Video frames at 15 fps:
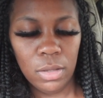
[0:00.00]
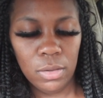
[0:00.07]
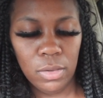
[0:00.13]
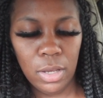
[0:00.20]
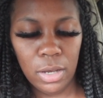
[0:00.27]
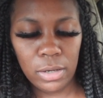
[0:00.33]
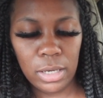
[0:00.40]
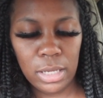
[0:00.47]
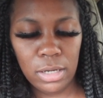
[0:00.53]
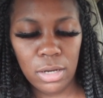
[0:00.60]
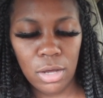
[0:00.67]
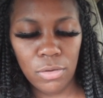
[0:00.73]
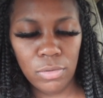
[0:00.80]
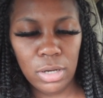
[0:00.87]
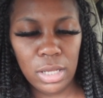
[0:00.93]
dunkin
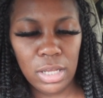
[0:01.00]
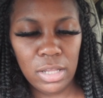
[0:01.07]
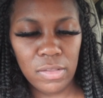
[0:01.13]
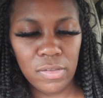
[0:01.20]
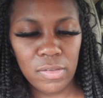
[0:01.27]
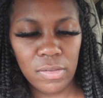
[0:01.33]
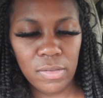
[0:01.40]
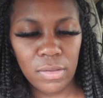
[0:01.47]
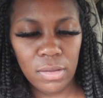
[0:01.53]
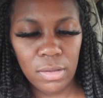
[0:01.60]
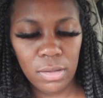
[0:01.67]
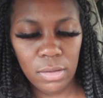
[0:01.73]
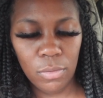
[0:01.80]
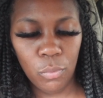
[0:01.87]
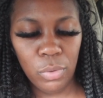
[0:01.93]
donuts
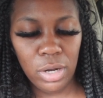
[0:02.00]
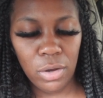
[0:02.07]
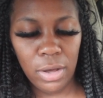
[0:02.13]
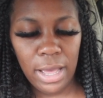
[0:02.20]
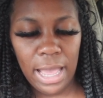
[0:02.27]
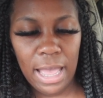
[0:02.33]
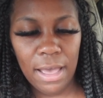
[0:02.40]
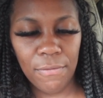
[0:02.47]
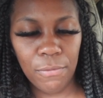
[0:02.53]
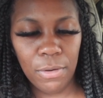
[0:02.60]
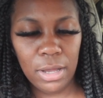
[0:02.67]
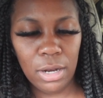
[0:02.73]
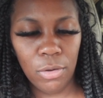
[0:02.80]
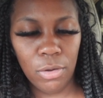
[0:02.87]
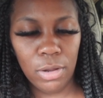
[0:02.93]
we don't have
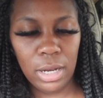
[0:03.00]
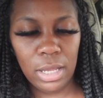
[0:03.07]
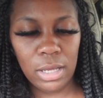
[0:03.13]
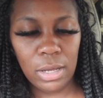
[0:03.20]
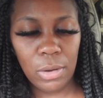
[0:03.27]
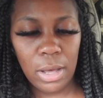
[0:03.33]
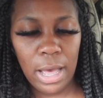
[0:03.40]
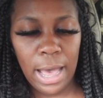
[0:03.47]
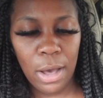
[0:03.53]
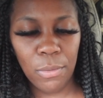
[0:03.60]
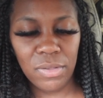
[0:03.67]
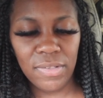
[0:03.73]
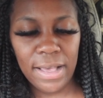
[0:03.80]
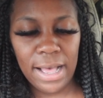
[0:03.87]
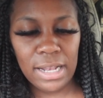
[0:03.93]
one on uh,
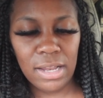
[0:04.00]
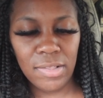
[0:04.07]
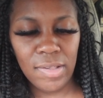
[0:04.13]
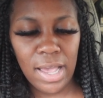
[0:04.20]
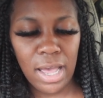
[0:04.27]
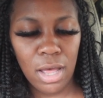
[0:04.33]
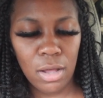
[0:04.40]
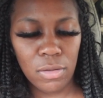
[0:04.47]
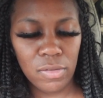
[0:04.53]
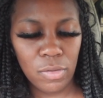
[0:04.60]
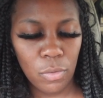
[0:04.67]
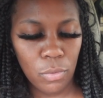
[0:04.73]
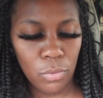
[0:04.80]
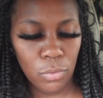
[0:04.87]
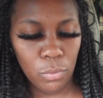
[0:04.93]
our side of the town
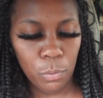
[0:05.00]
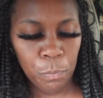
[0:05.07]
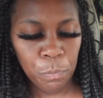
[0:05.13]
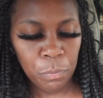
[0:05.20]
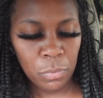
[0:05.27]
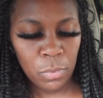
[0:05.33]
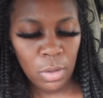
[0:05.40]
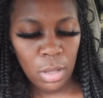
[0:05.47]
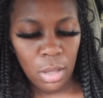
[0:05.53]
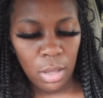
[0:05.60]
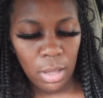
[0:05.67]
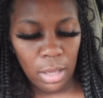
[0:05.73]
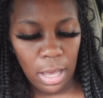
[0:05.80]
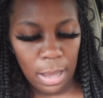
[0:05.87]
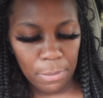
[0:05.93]
so
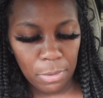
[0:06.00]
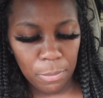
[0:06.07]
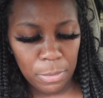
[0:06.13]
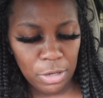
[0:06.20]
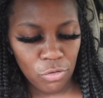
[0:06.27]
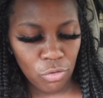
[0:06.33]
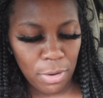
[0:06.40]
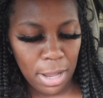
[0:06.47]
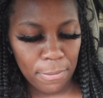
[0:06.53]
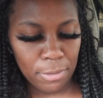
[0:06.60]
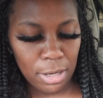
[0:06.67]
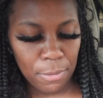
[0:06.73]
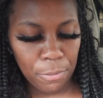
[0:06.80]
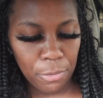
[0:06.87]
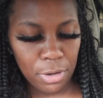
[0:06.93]
i'm gonna be
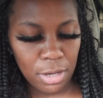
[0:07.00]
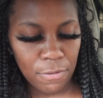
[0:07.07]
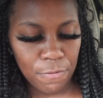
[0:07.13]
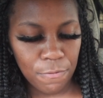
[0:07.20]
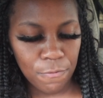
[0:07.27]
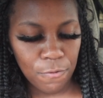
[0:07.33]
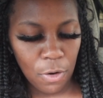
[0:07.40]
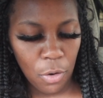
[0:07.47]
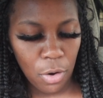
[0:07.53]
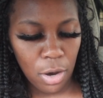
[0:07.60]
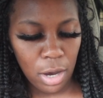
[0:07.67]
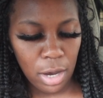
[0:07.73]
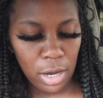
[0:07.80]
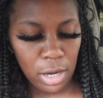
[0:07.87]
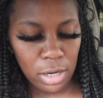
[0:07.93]
traveling pretty
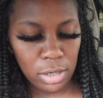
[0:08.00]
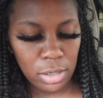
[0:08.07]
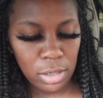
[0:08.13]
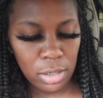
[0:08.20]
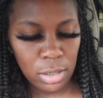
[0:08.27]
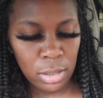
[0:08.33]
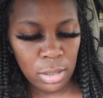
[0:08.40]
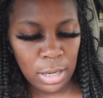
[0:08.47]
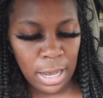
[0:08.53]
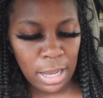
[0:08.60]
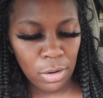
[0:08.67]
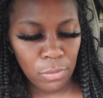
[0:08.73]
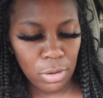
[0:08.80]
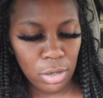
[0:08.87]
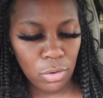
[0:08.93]
far I
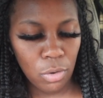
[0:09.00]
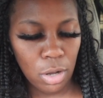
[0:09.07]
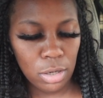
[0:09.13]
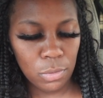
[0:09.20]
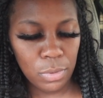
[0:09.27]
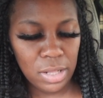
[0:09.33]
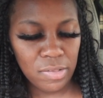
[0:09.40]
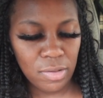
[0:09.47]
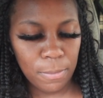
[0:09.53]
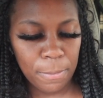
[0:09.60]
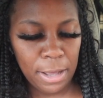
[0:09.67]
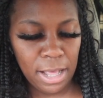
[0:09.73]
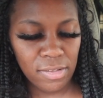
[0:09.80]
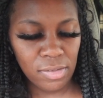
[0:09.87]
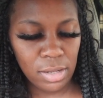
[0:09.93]
don't want to go all the way to
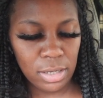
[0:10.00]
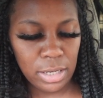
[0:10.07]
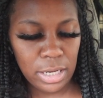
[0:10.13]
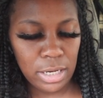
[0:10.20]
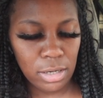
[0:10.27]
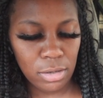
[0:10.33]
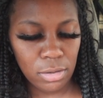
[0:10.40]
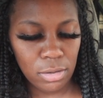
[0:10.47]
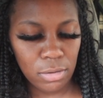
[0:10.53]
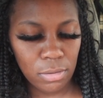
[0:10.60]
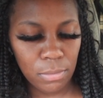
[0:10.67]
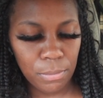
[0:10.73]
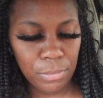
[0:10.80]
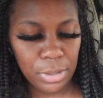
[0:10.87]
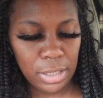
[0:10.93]

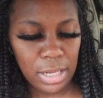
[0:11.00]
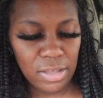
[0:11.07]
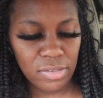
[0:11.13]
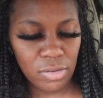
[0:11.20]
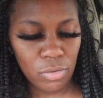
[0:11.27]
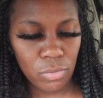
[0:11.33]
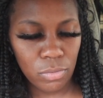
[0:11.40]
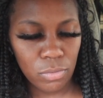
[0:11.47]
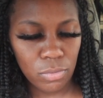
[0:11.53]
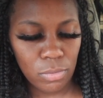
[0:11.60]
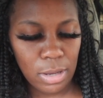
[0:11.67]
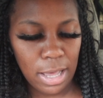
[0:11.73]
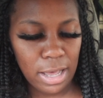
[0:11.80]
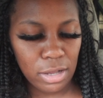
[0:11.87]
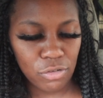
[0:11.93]
Pasadena, but let's go.
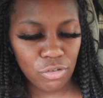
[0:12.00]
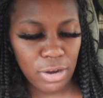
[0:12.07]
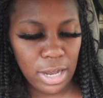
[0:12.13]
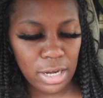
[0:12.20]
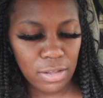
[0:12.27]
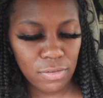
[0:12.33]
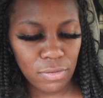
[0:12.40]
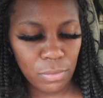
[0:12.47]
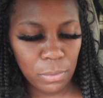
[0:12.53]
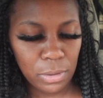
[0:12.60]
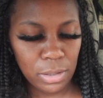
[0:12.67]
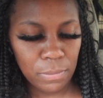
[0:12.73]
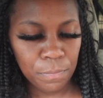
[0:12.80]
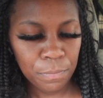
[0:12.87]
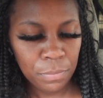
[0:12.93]
I'll try this
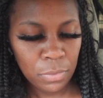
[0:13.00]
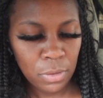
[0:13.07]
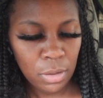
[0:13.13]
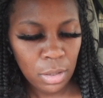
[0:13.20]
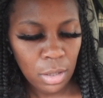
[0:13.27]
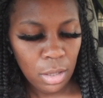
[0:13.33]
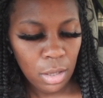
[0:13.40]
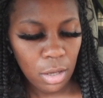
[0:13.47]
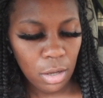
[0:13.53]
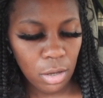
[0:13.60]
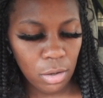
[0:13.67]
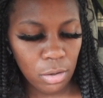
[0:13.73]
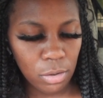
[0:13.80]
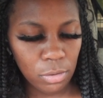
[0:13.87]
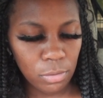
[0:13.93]
one.
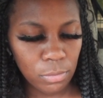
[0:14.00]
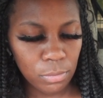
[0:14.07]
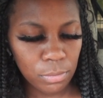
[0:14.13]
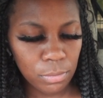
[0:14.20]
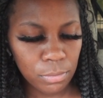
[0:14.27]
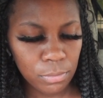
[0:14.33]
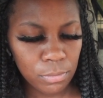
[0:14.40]
Um,